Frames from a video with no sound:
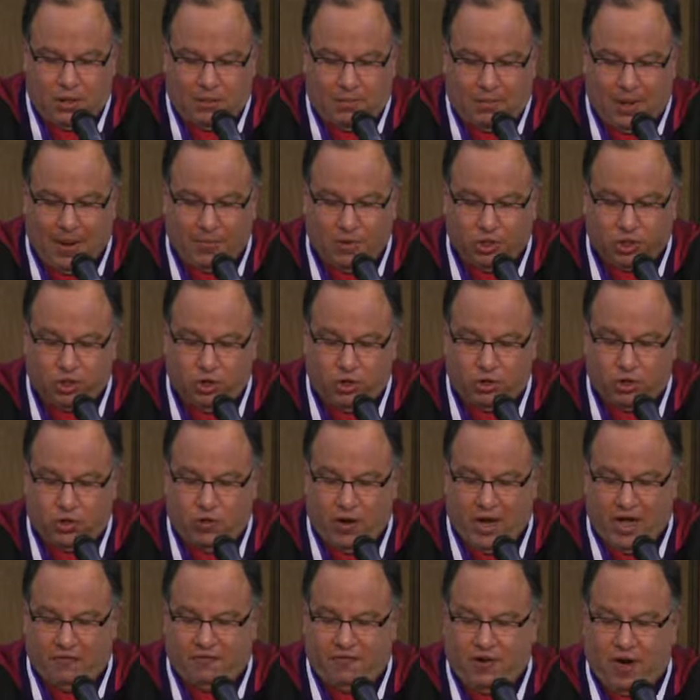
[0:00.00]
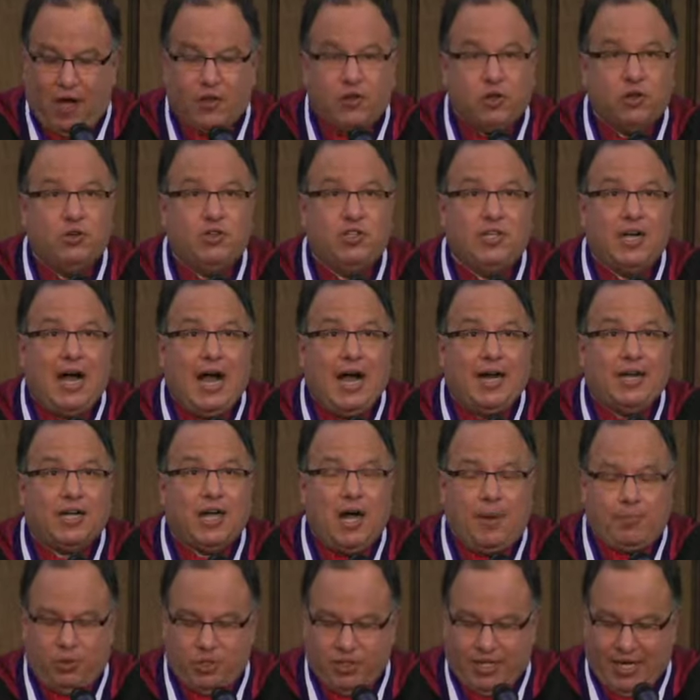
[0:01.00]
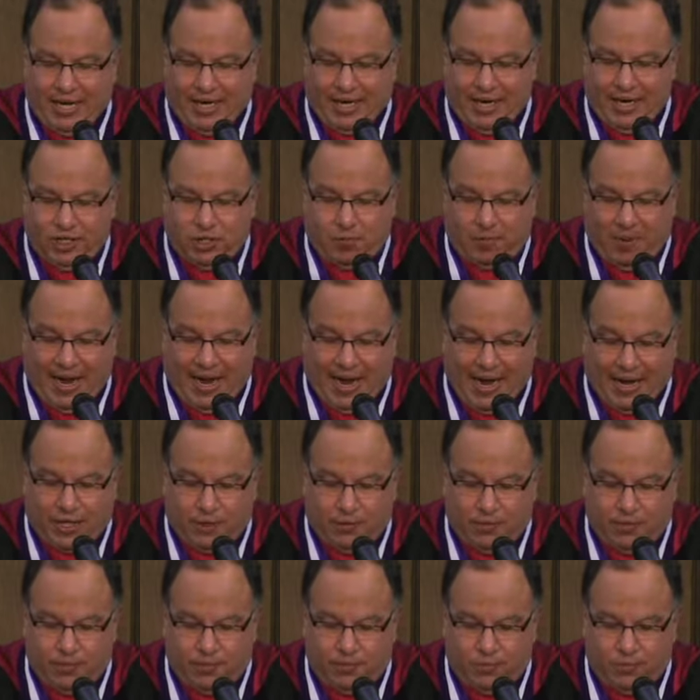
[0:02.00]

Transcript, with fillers: My maternal grandfather, who died a couple decades back,